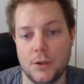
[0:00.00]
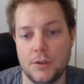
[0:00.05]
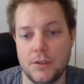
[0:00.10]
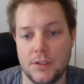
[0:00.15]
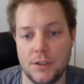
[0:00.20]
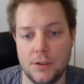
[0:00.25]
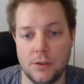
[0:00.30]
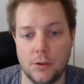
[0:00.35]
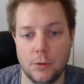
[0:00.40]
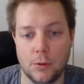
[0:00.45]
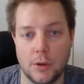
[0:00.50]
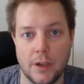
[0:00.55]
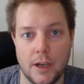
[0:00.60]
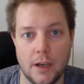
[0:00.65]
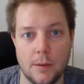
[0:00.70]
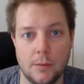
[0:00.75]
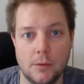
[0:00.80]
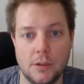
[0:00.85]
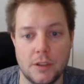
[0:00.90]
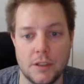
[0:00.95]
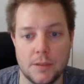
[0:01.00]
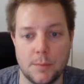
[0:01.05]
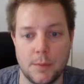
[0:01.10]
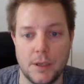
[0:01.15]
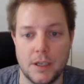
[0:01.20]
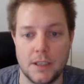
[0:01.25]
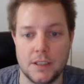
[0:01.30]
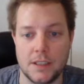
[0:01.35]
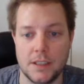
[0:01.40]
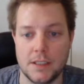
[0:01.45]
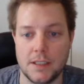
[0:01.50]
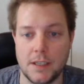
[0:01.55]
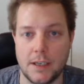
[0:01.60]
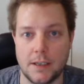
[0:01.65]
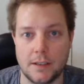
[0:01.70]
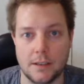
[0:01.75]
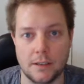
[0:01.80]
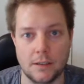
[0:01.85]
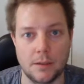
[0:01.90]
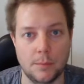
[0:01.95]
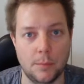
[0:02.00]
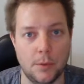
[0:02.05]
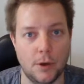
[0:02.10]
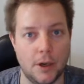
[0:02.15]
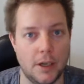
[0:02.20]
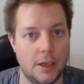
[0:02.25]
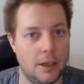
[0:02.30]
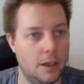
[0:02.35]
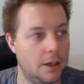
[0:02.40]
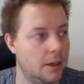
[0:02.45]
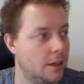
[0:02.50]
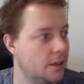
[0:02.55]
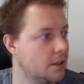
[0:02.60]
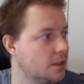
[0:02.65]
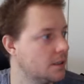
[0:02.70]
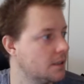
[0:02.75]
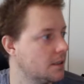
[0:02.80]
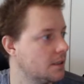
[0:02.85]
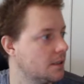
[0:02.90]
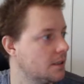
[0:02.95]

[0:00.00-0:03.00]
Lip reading: serial cable is being detected by Linux.